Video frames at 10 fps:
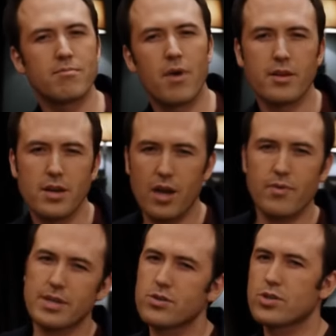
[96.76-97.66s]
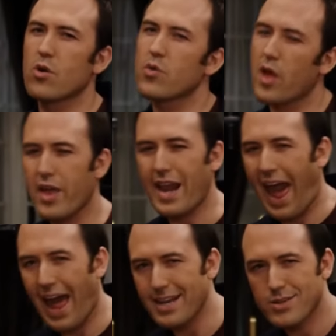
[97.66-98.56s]
out of your mother, God rest her soul, with all that
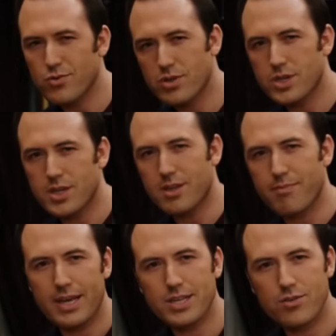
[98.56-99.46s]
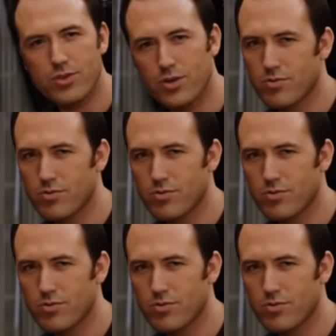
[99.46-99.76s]
attitude and shit that makes you